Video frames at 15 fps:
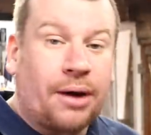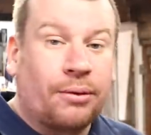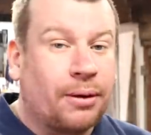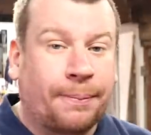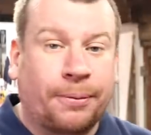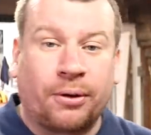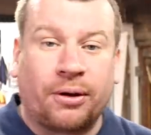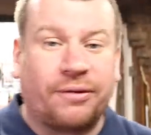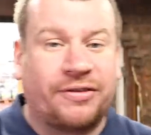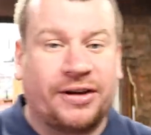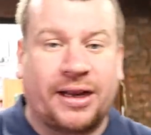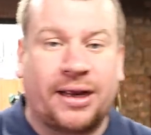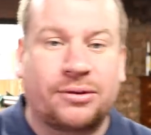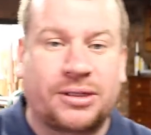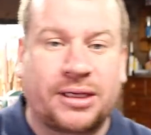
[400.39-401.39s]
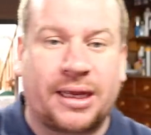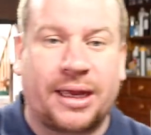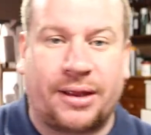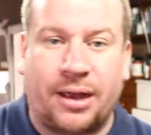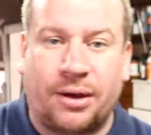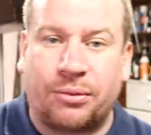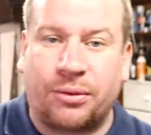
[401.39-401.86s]
we'll put a video
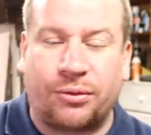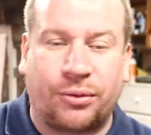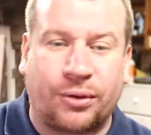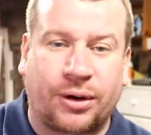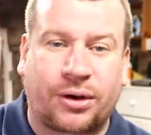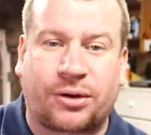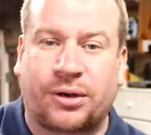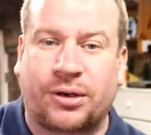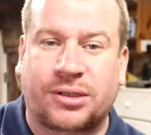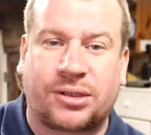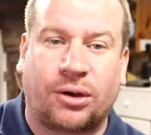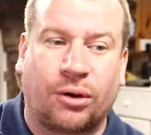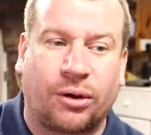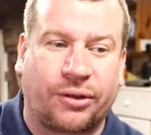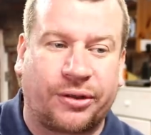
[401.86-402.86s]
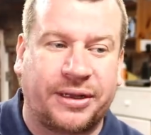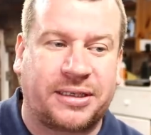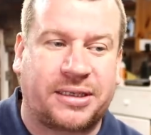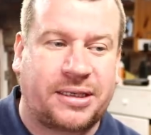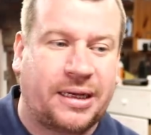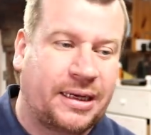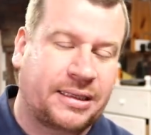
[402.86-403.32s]
together and we'll run across all of
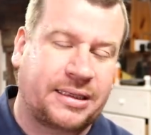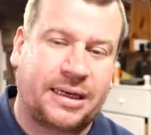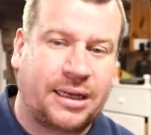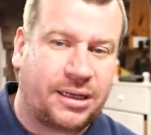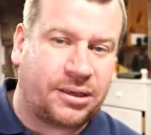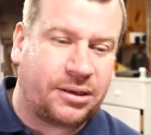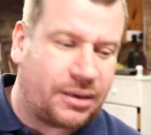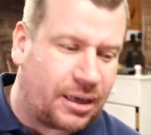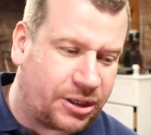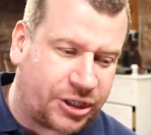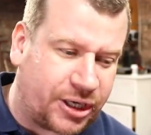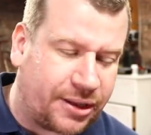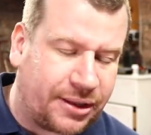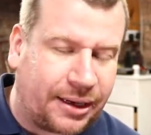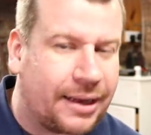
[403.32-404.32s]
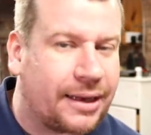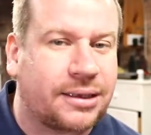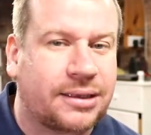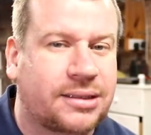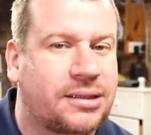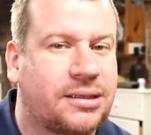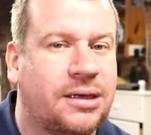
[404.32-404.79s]
these things, and I'll share the
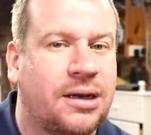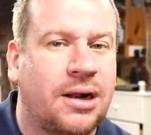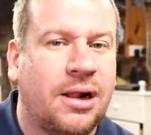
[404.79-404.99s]
links